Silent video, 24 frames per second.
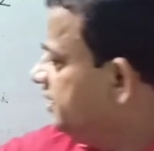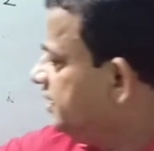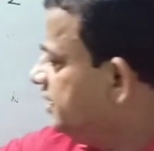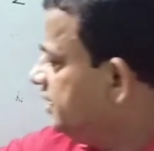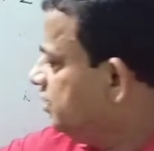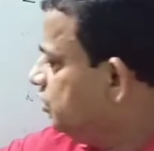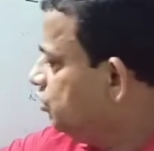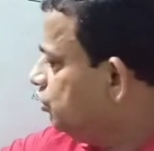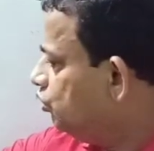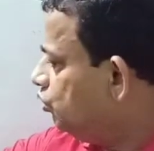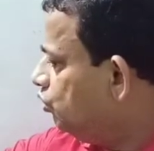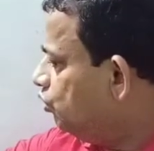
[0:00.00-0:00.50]

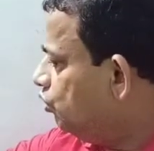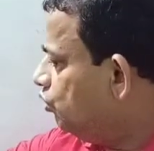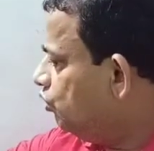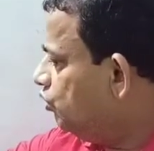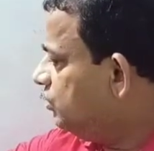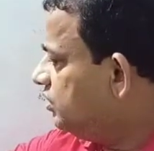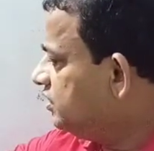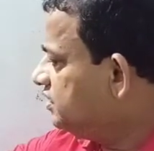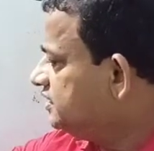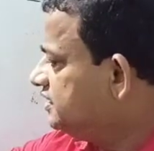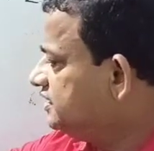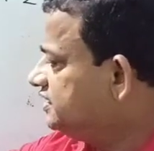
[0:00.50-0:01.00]

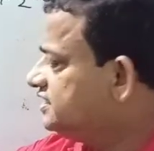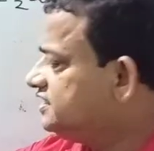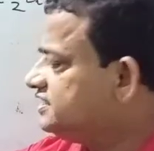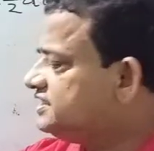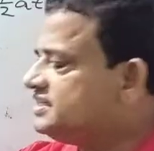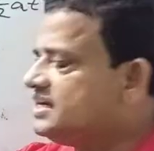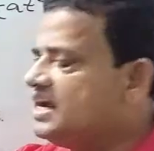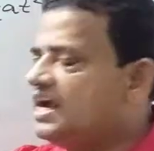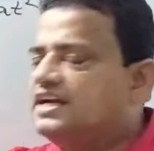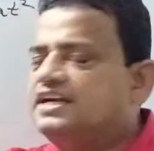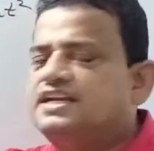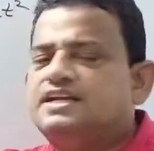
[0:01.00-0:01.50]
U, this
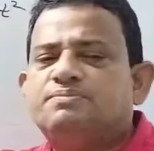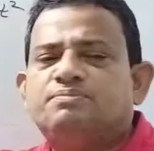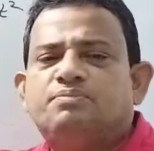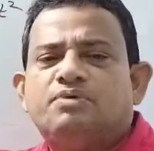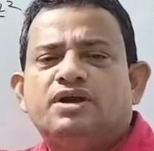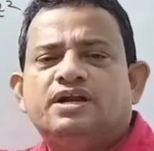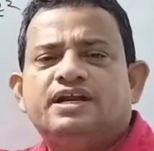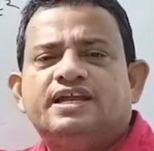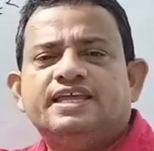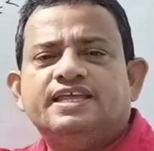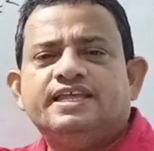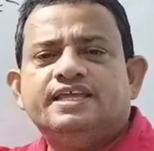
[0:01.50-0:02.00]
is starting
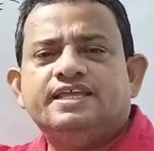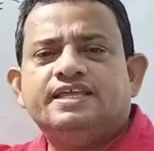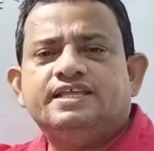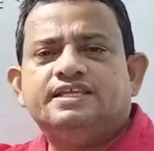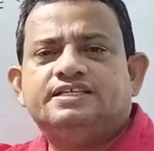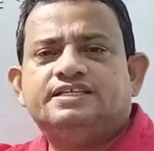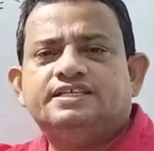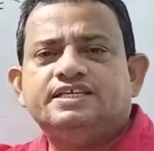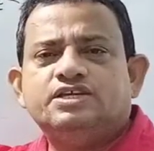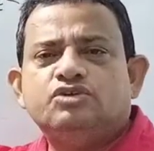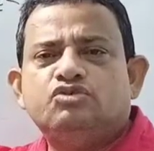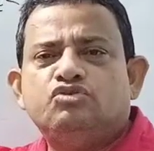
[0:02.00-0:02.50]
point
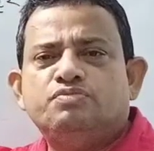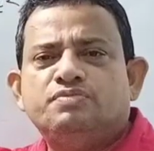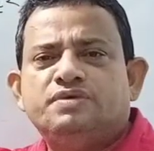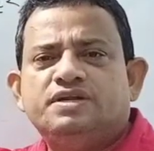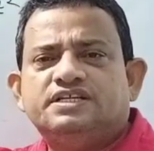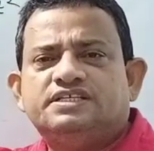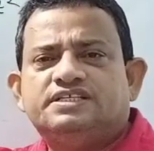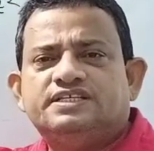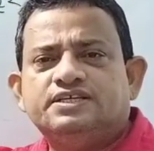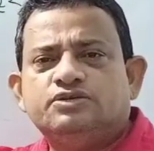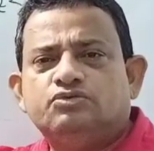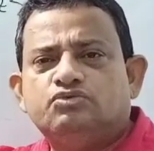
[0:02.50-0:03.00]
is u,
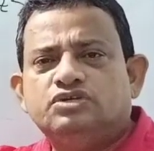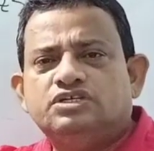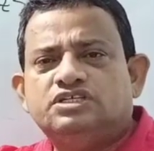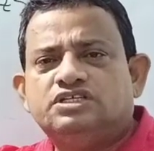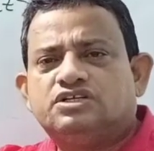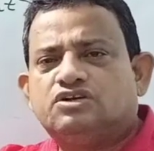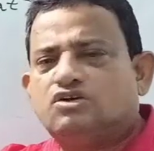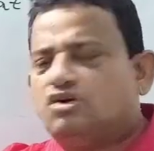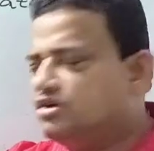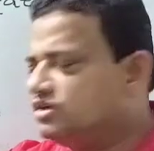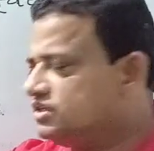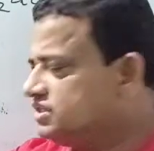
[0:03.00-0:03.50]
means u
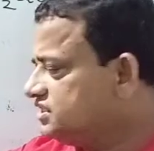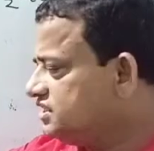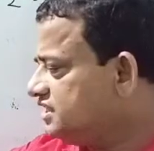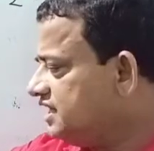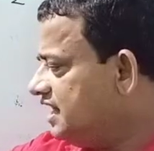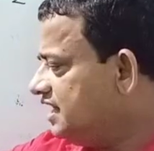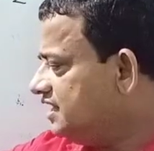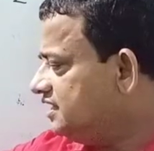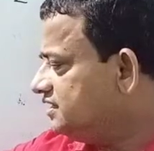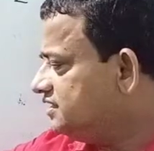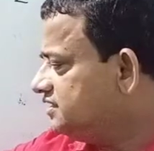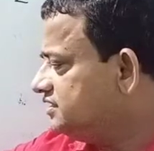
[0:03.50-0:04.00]
is
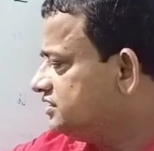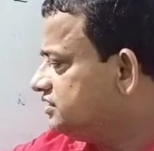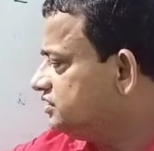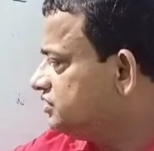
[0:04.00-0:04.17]
constant.